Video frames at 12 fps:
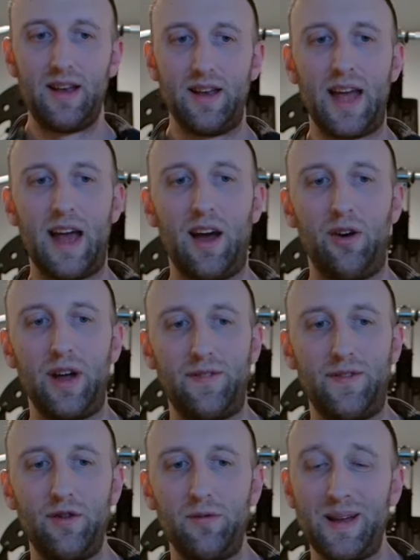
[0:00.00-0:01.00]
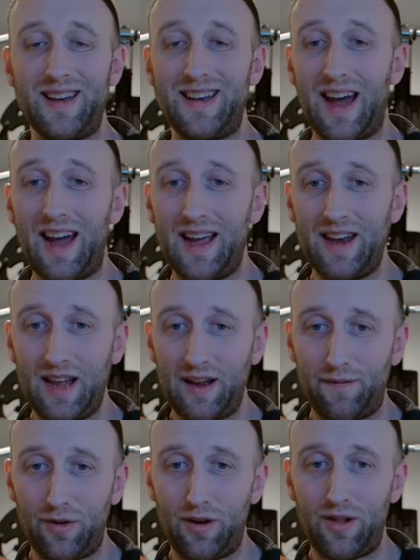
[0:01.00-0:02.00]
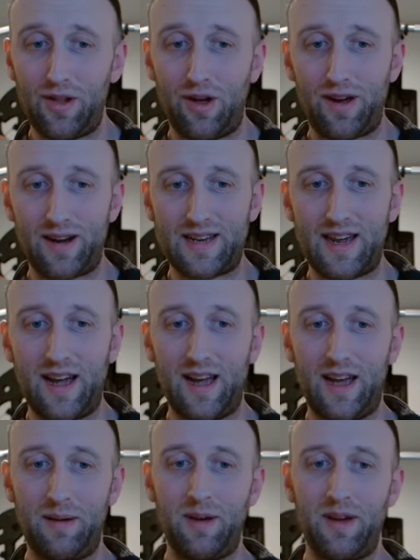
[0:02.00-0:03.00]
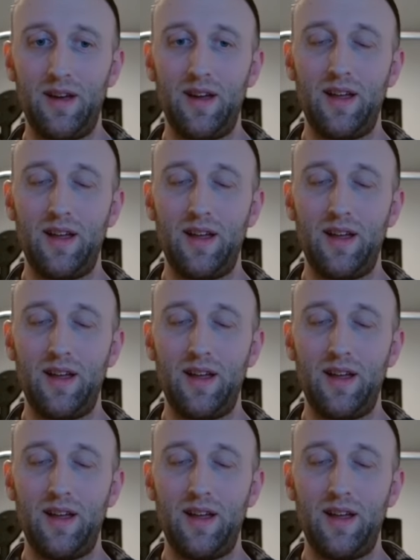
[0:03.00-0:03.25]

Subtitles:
Now, if you've been dieting for a long time,